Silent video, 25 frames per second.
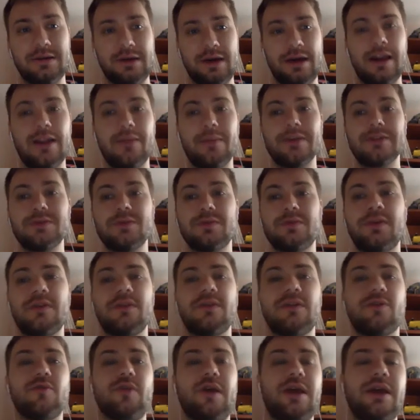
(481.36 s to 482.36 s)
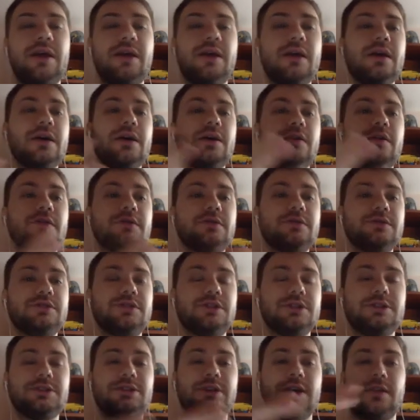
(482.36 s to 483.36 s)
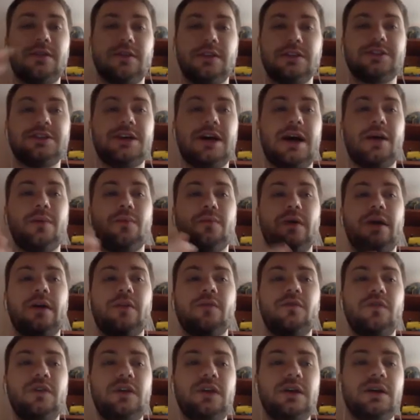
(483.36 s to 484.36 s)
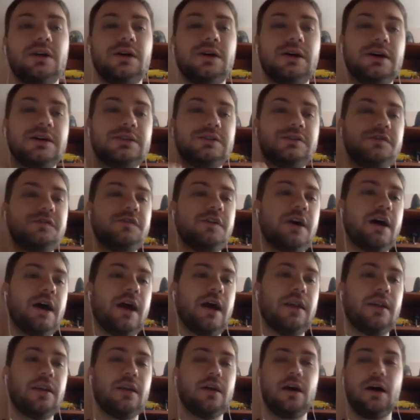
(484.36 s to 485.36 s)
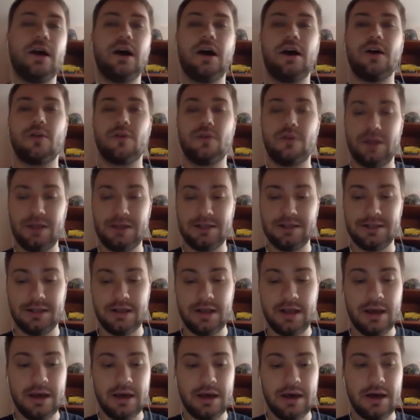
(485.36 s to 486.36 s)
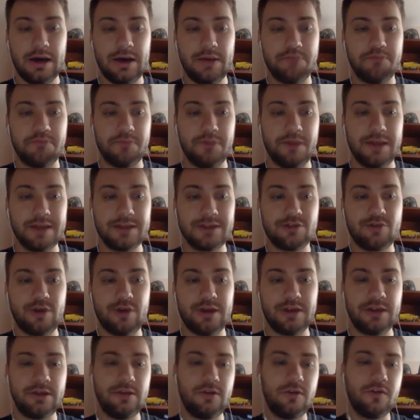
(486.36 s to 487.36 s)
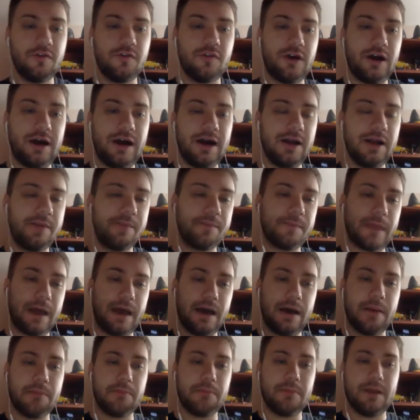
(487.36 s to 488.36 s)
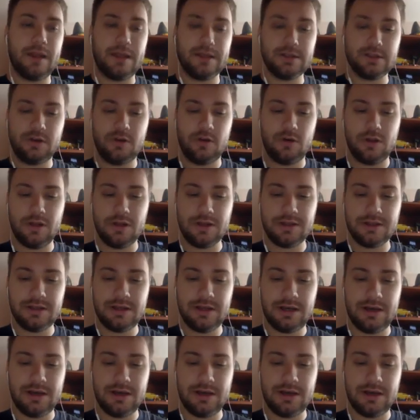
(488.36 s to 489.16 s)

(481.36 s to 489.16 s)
elements within the array just in the time when we define our list. Let's create a new file. Let's call it